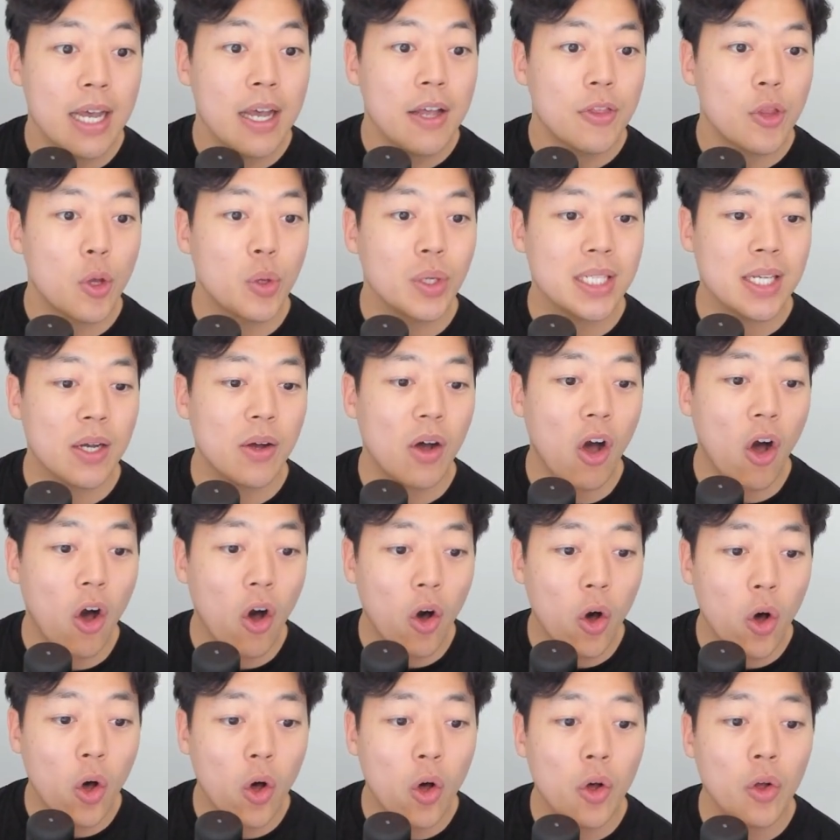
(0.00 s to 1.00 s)
Notice how
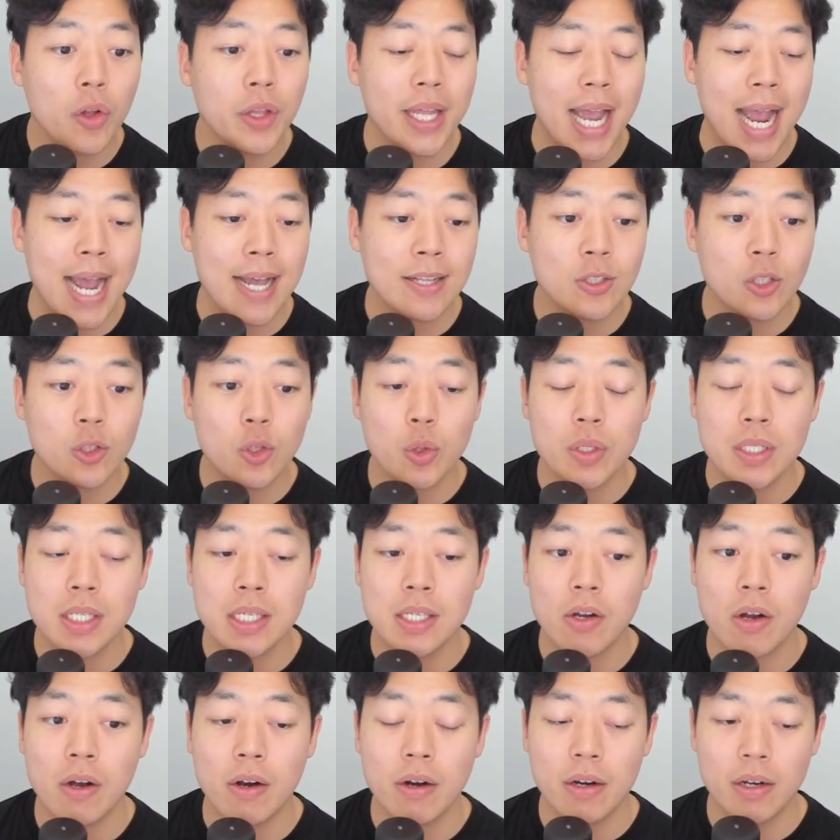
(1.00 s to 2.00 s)
all the answer
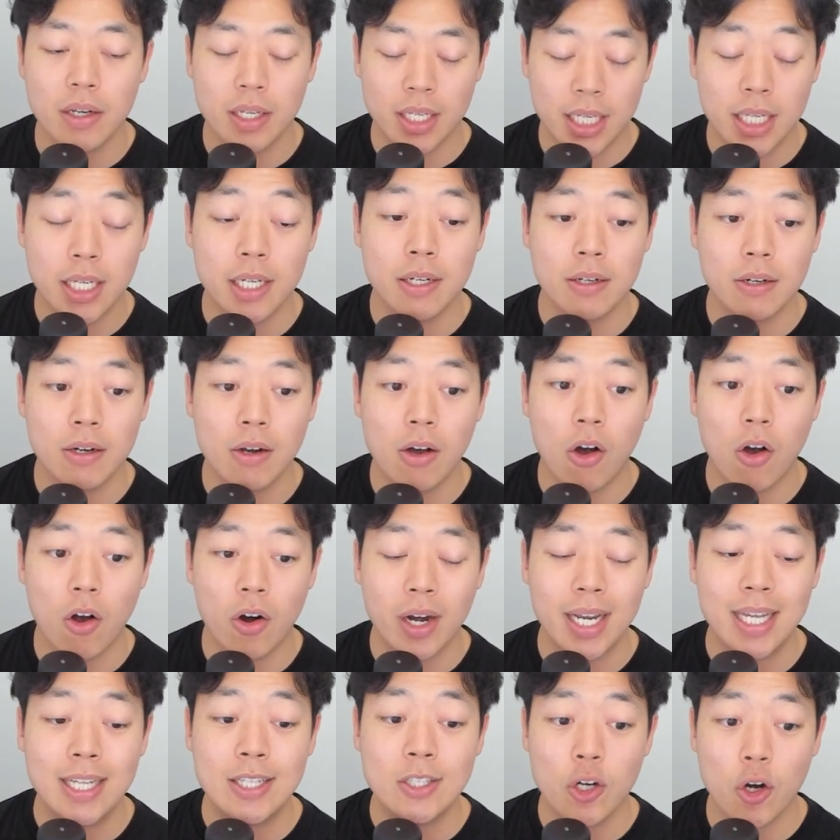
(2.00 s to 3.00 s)
choices here are
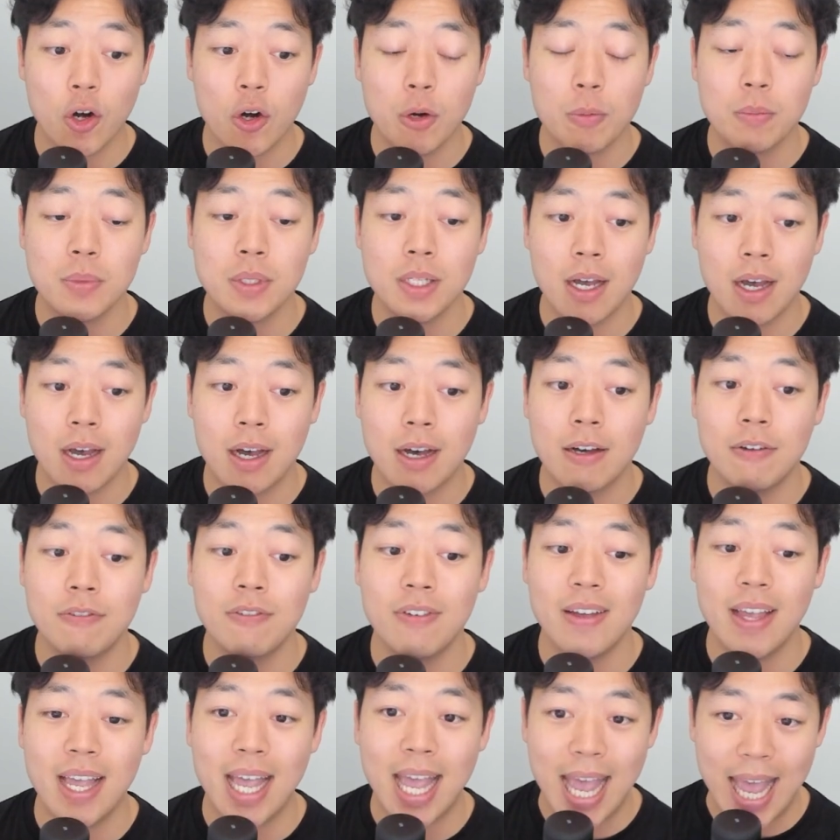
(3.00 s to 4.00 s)
in terms of
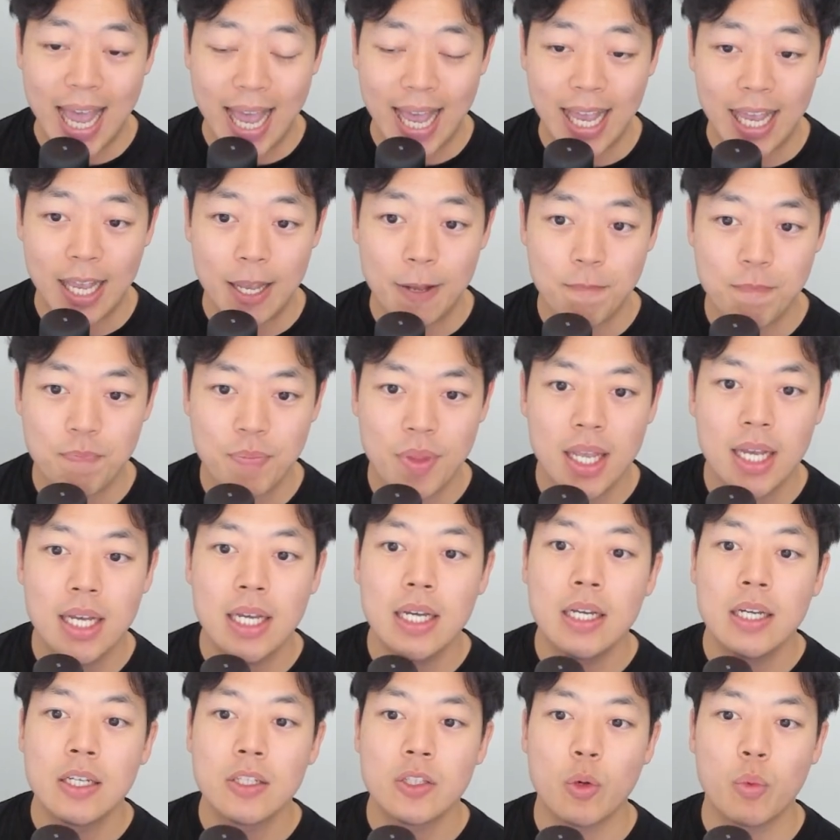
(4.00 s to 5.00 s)
a.
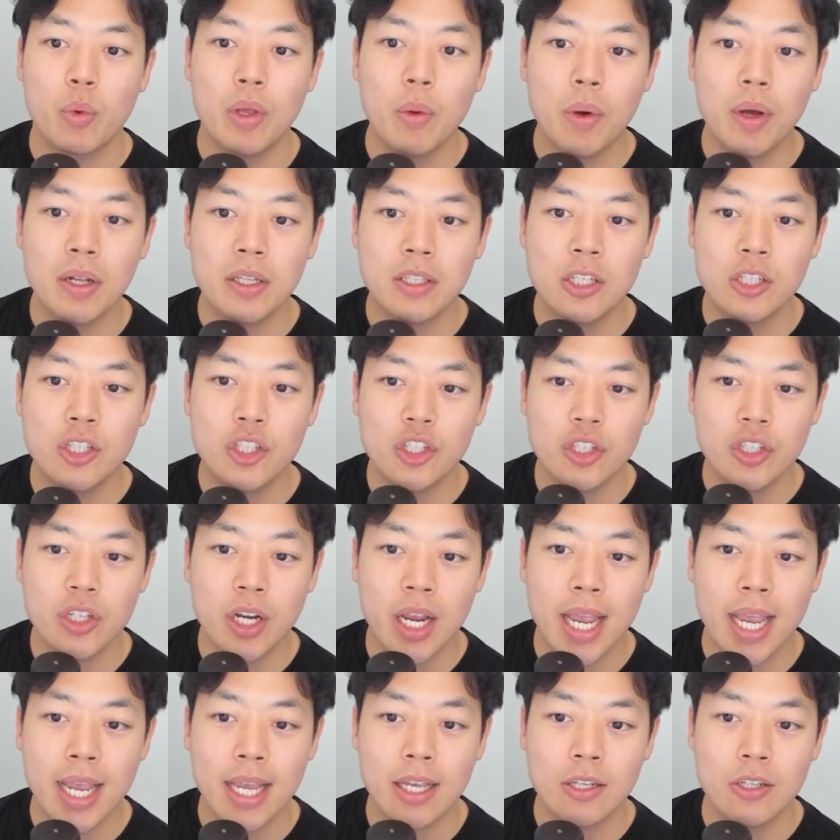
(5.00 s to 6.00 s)
So we want to
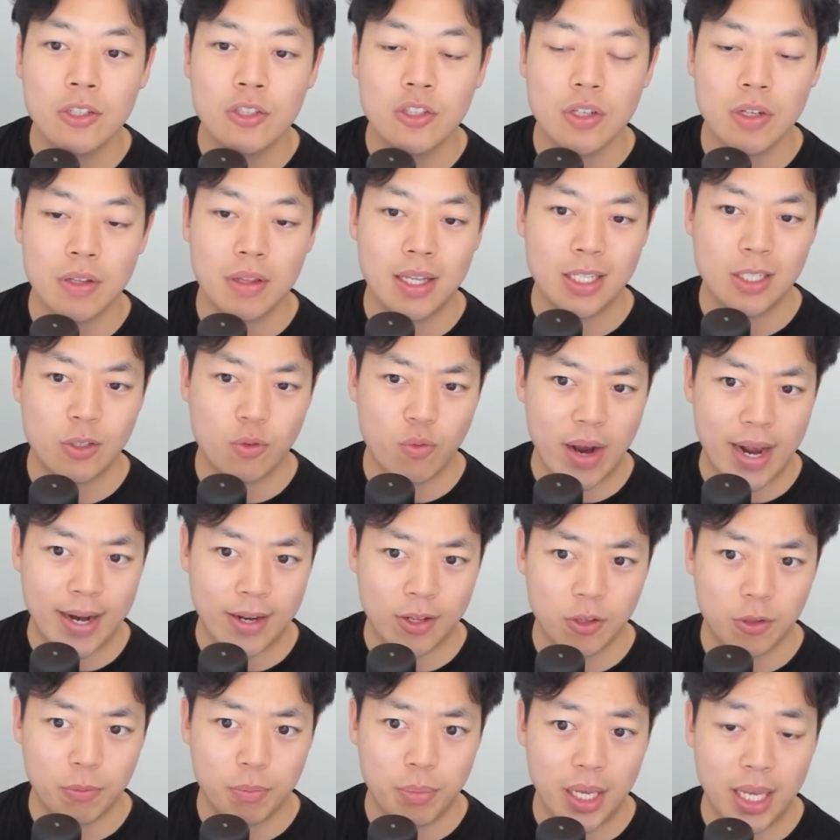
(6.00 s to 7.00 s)
change this
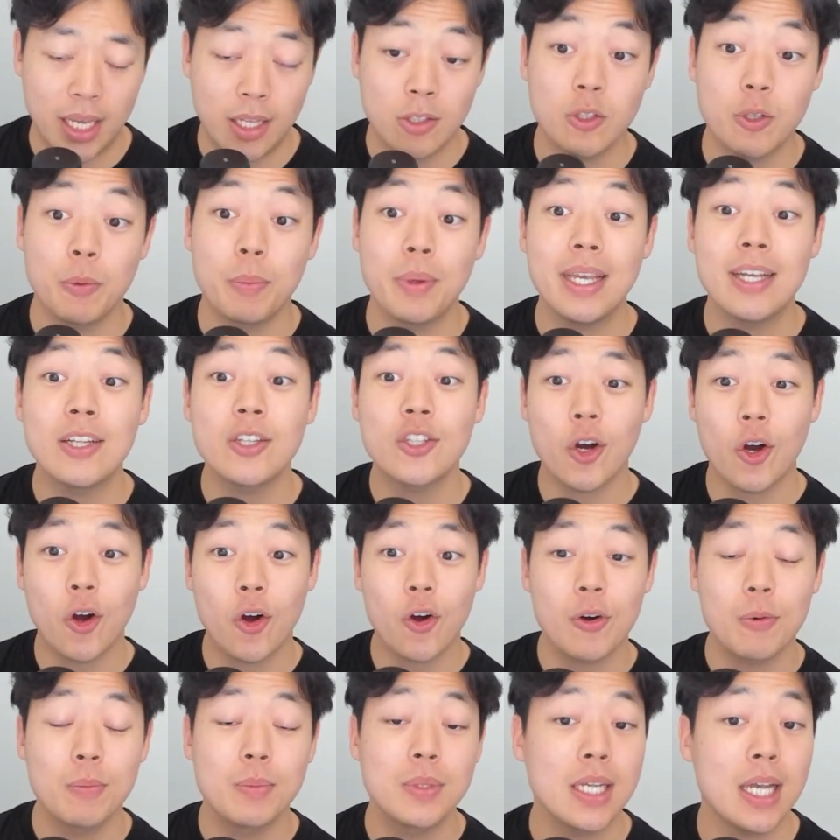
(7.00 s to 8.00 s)
radical b to be in
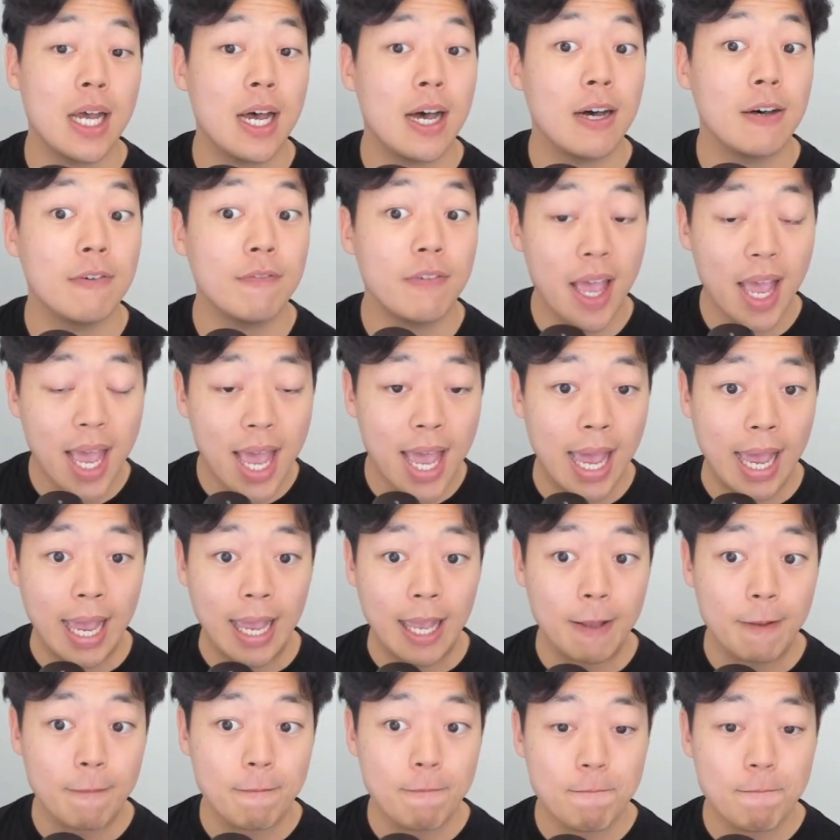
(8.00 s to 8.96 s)
terms of a.